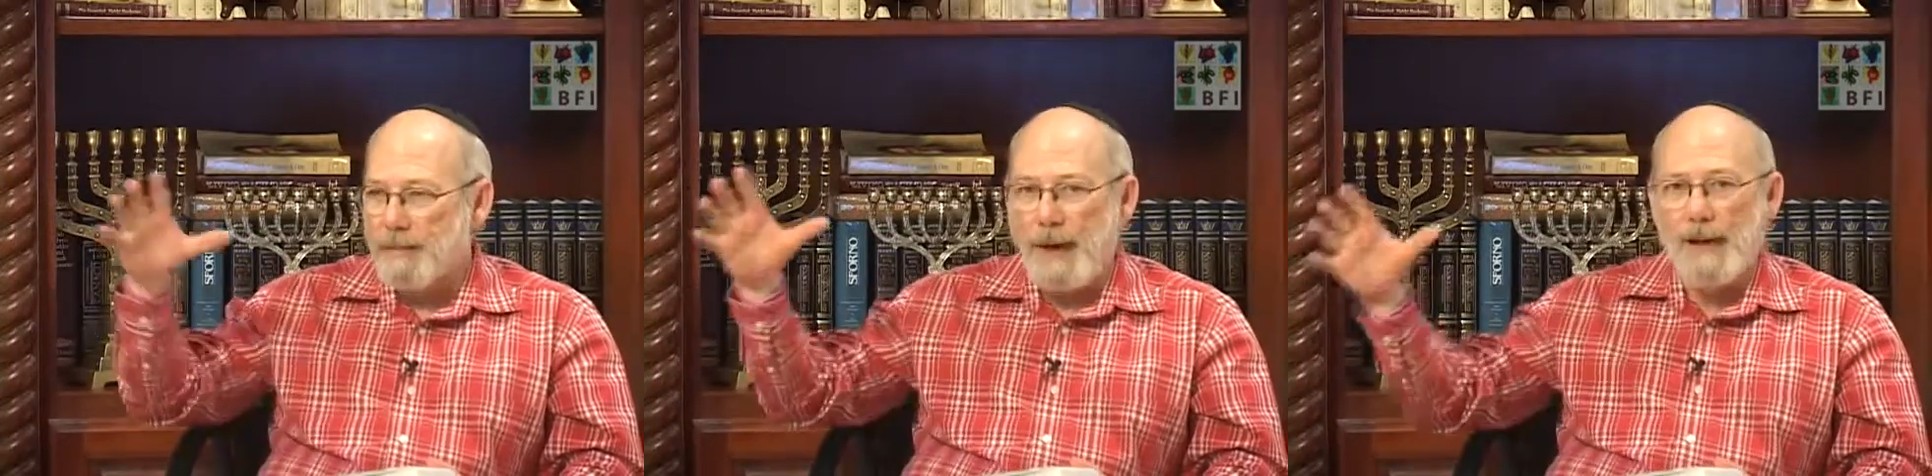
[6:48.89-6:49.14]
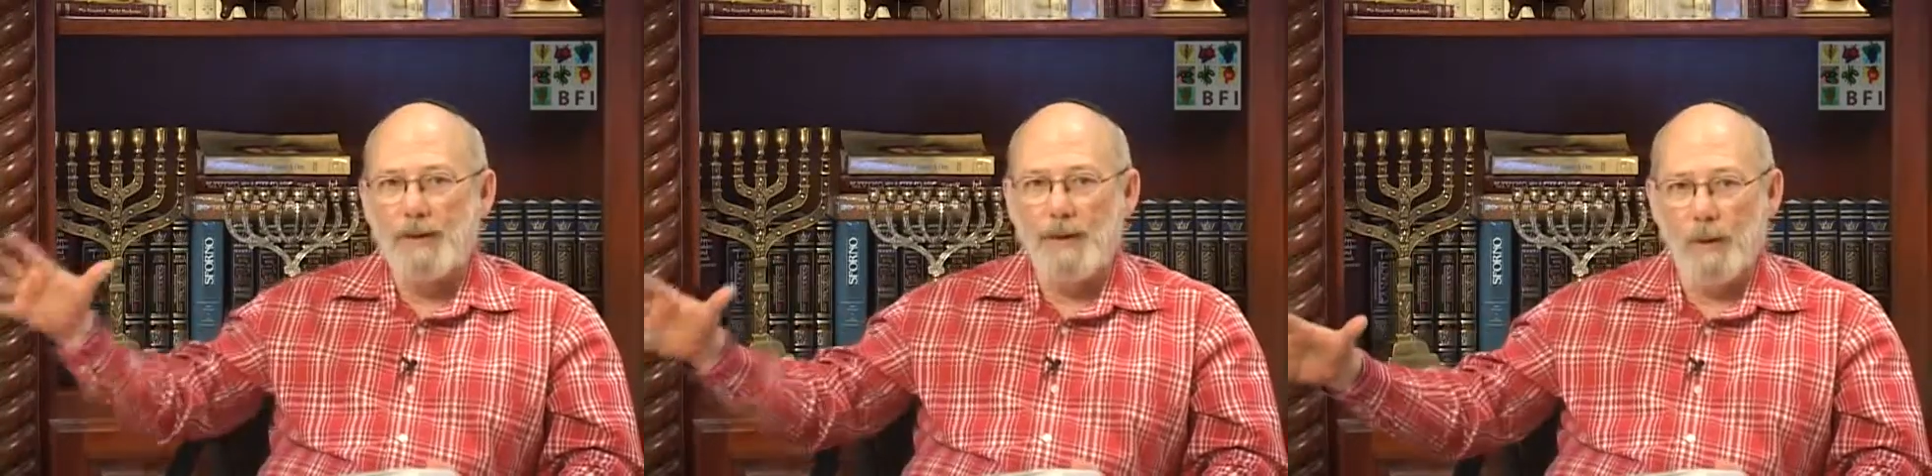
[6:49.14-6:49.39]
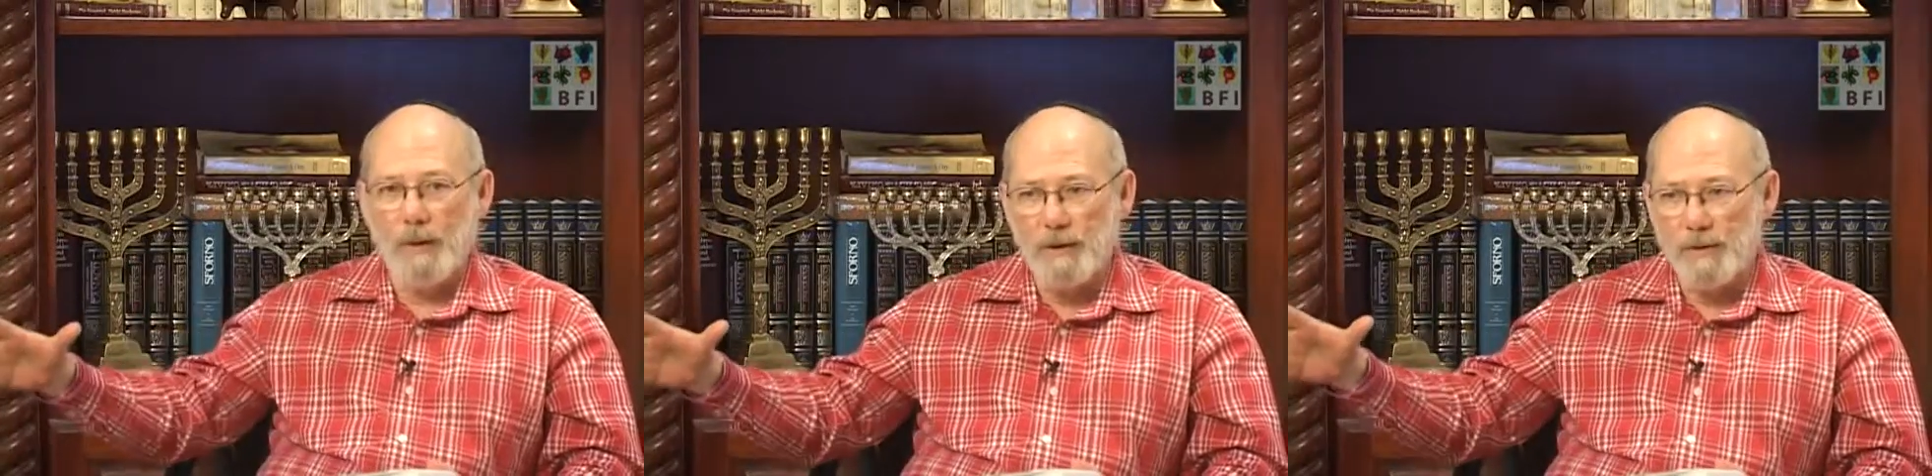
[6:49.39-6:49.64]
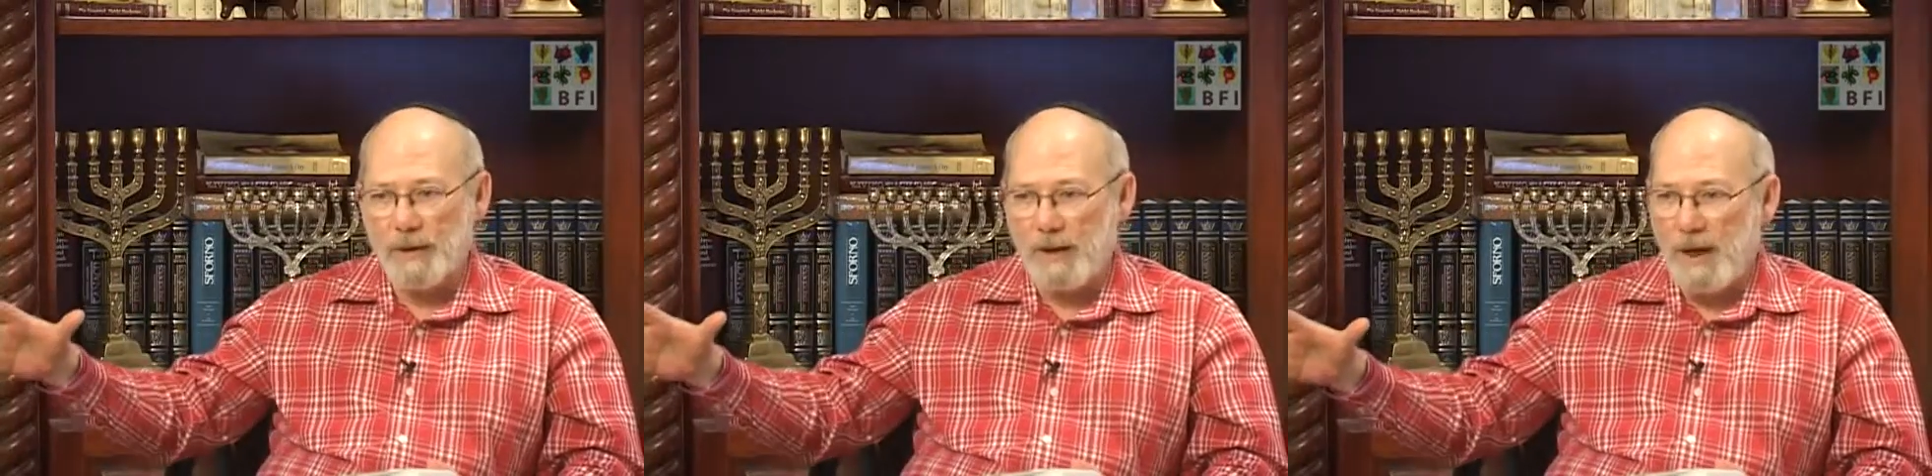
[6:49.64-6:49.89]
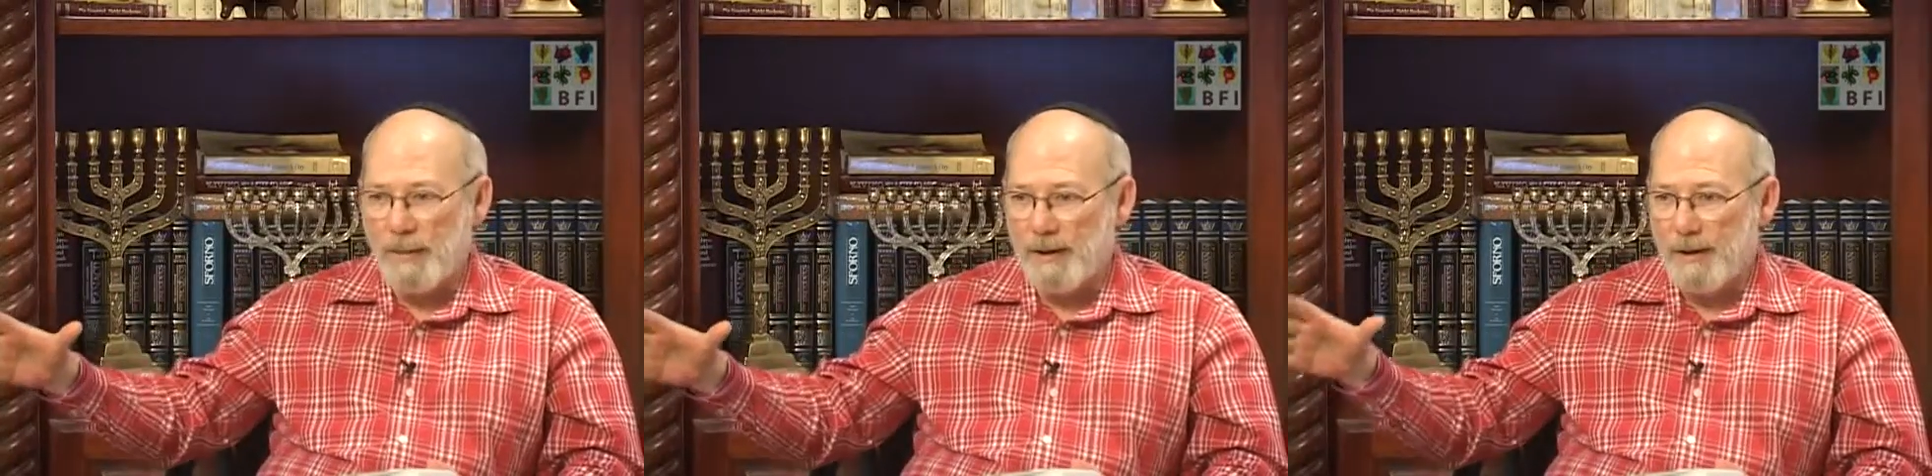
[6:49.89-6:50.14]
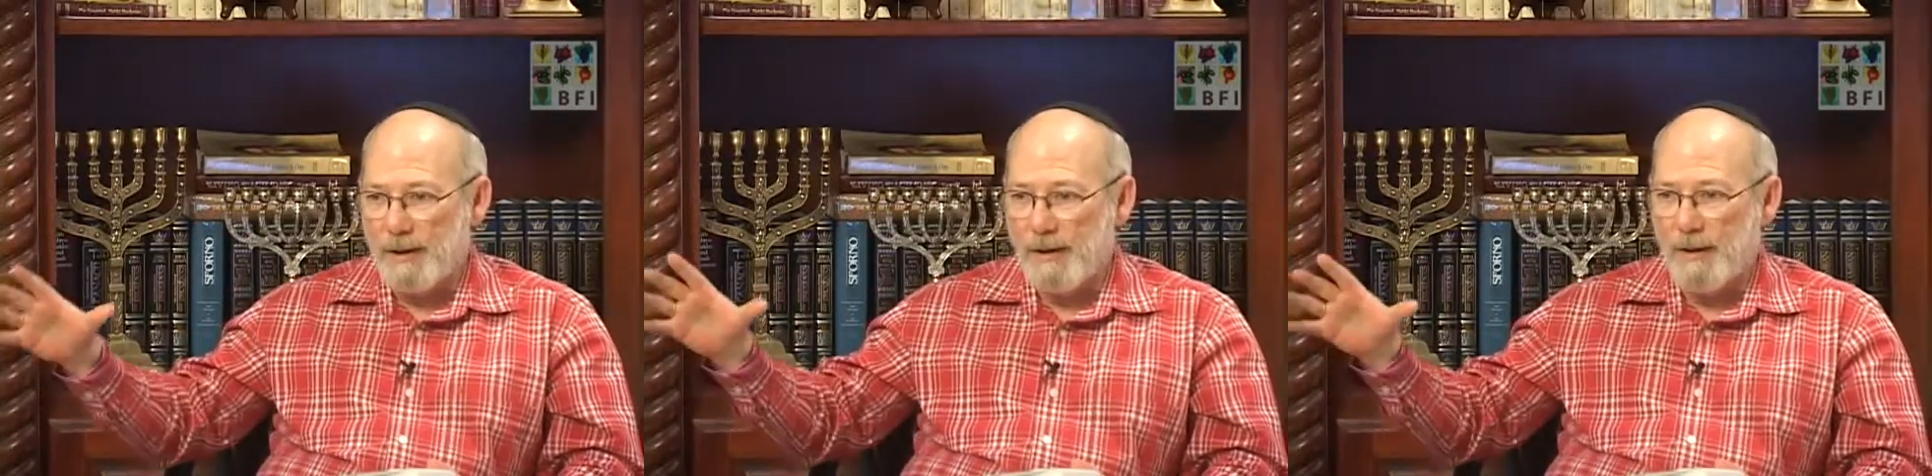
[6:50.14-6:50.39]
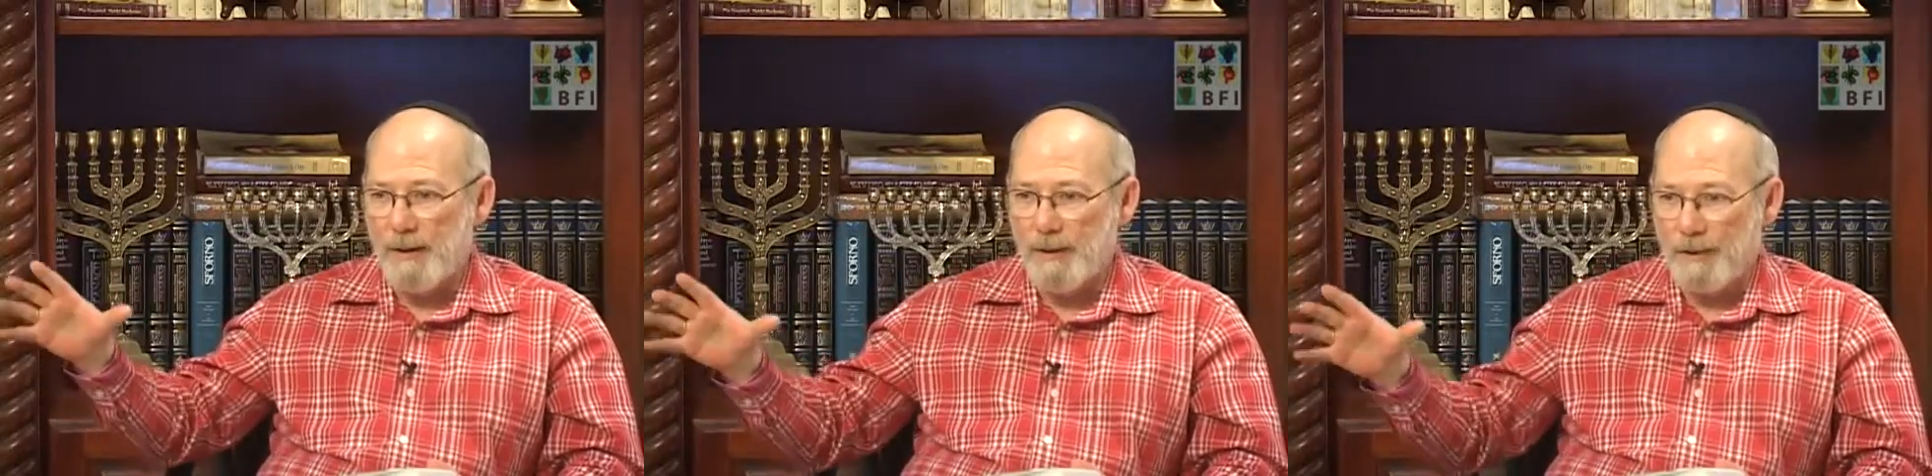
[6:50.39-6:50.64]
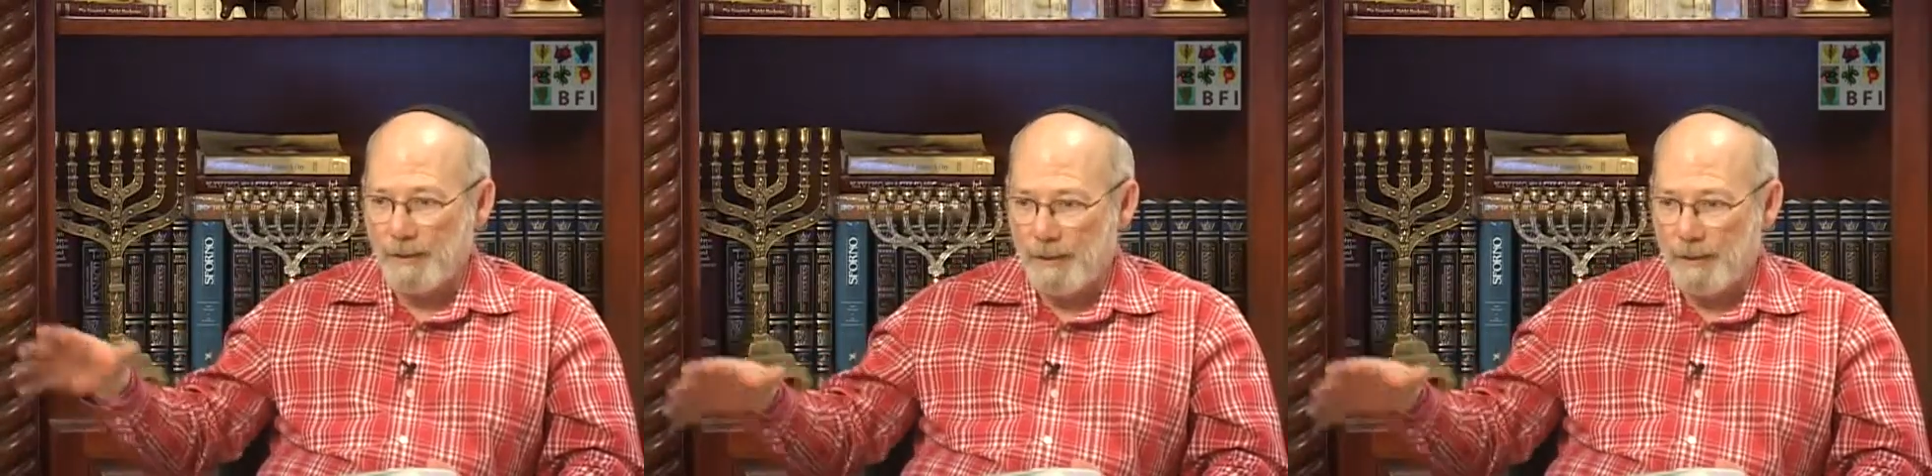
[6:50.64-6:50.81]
main course was a commentary called the